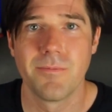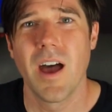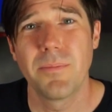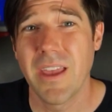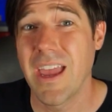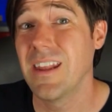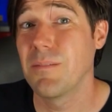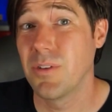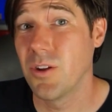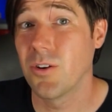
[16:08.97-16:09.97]
Obtaining
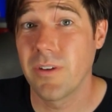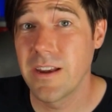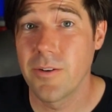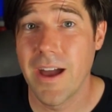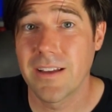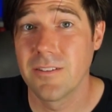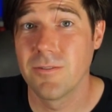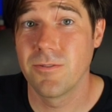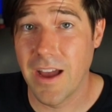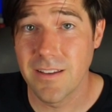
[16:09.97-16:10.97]
pure
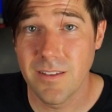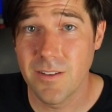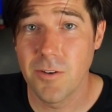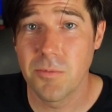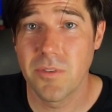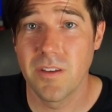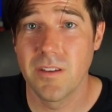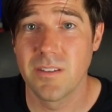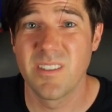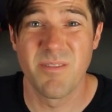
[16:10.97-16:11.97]
radioactive isotopes
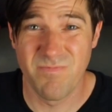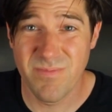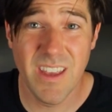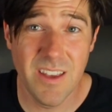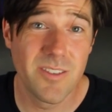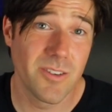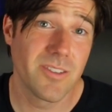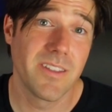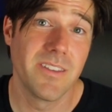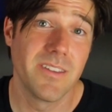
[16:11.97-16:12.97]
is easier
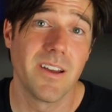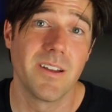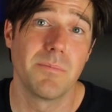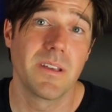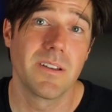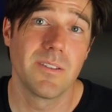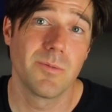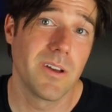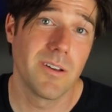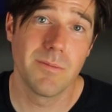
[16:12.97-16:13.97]
said than done because,
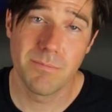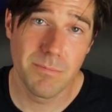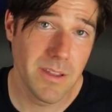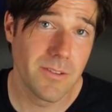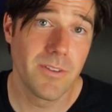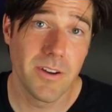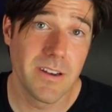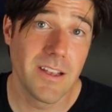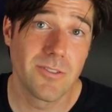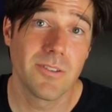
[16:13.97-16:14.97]
well, by their very
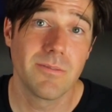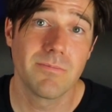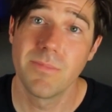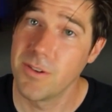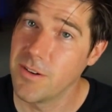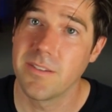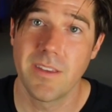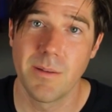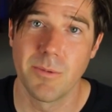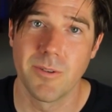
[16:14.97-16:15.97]
nature, they're
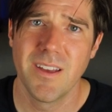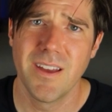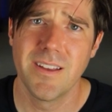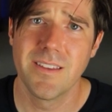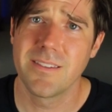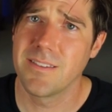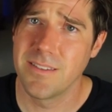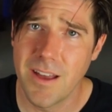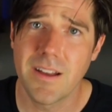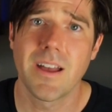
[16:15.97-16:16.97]
unstable and hence
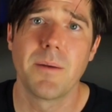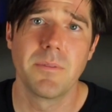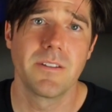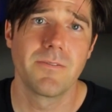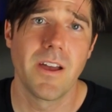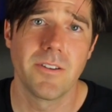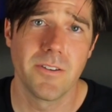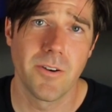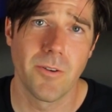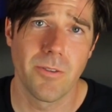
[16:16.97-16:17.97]
not commonly found on
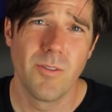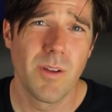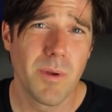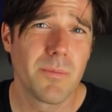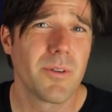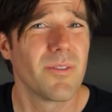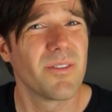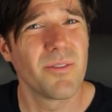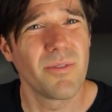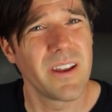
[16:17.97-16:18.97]
Earth. Remember,
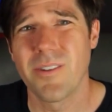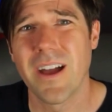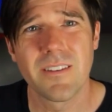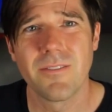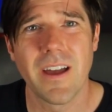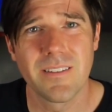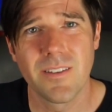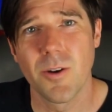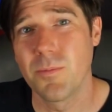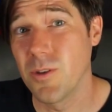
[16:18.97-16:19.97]
the radioactive
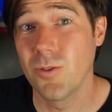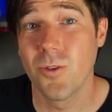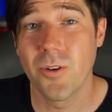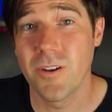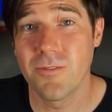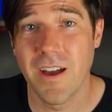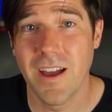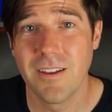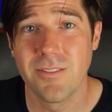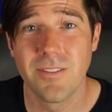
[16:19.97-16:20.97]
isotope
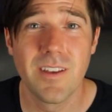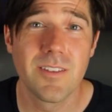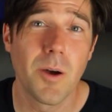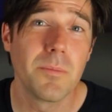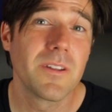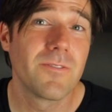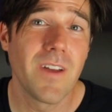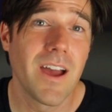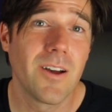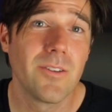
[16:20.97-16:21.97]
U-235 is only
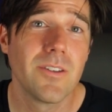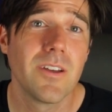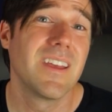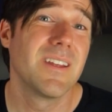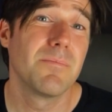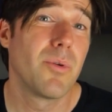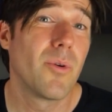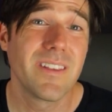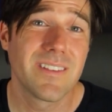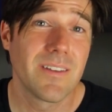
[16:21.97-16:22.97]
found in
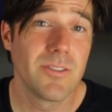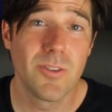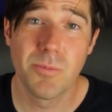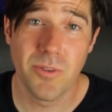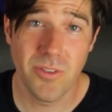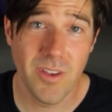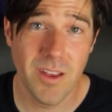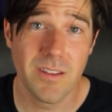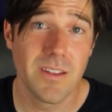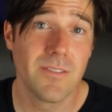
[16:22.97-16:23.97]

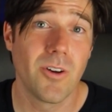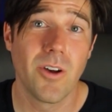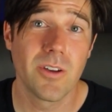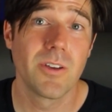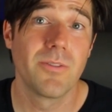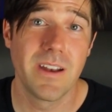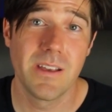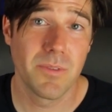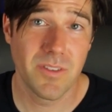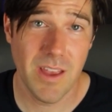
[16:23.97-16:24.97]
0.72% of all
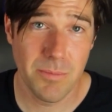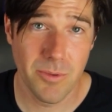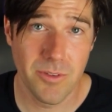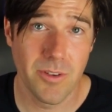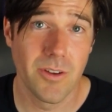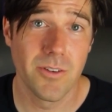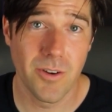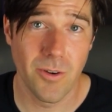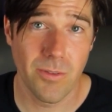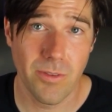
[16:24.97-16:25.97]
uranium samples on
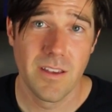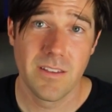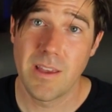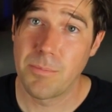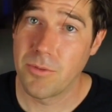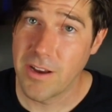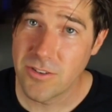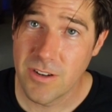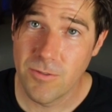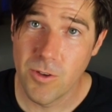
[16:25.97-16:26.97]
Earth.
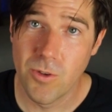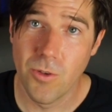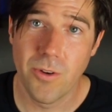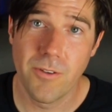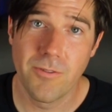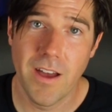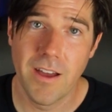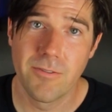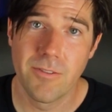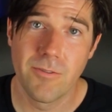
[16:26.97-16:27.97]
Separation of
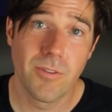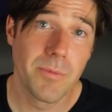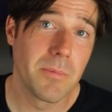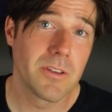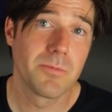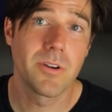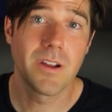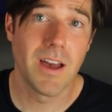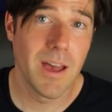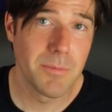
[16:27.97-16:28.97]
U-235 from the much more
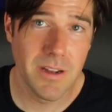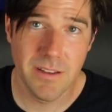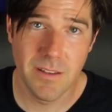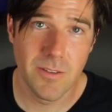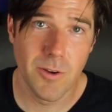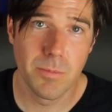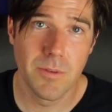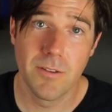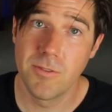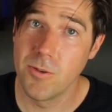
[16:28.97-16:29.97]
common isotope
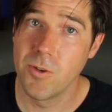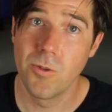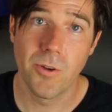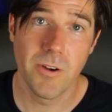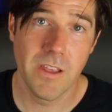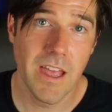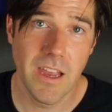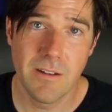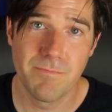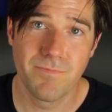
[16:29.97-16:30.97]
of
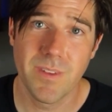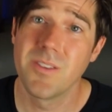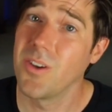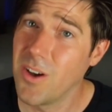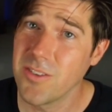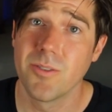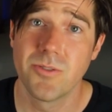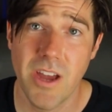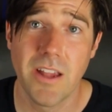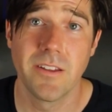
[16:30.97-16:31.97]
U-238 is also
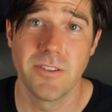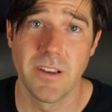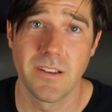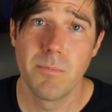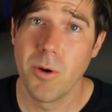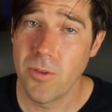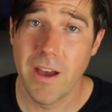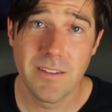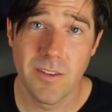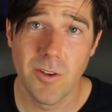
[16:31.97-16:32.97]
challenging. Both
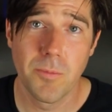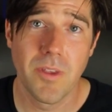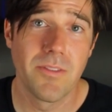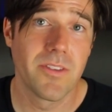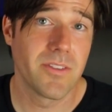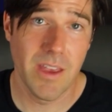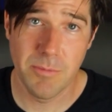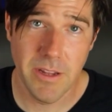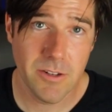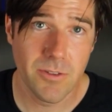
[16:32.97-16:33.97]
isotopes have the same
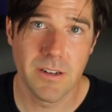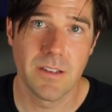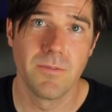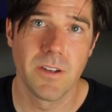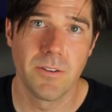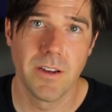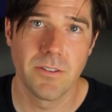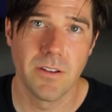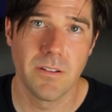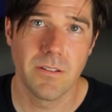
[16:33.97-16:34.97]
electron
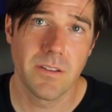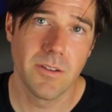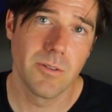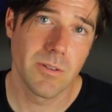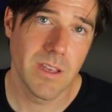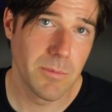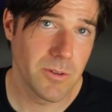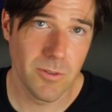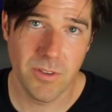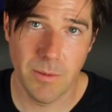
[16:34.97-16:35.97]
configuration, so
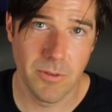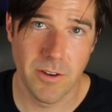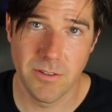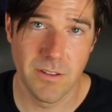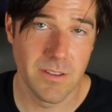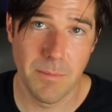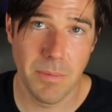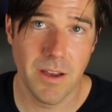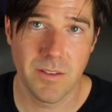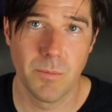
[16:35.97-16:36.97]
chemical separation is not
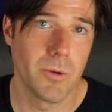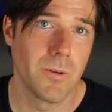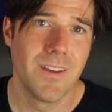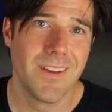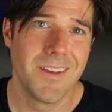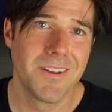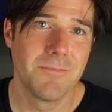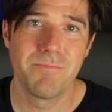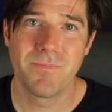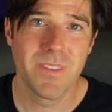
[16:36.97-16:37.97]
possible.
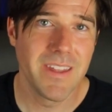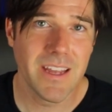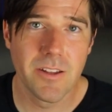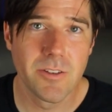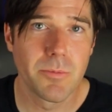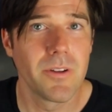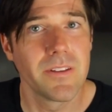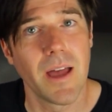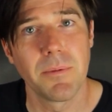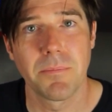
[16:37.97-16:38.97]
And the negligible
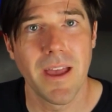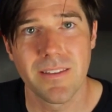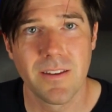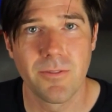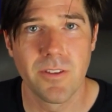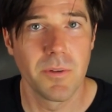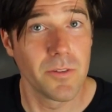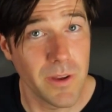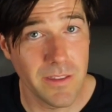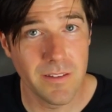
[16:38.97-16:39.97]
atomic mass difference
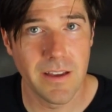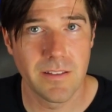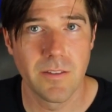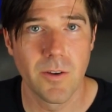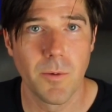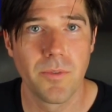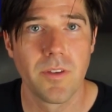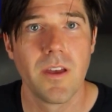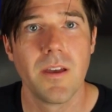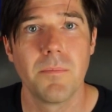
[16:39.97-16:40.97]
between these
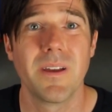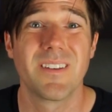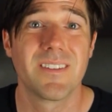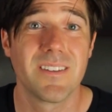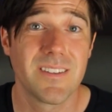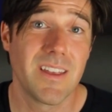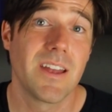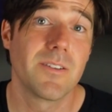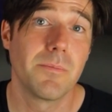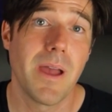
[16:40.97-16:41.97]
isotopes makes
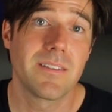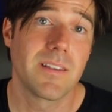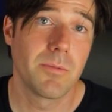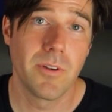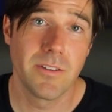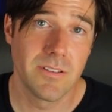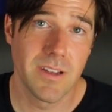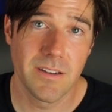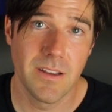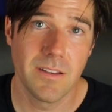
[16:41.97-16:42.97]
standard mass separation
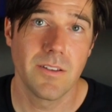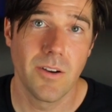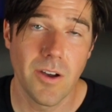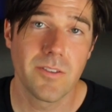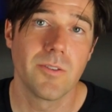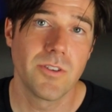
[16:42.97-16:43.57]
techniques also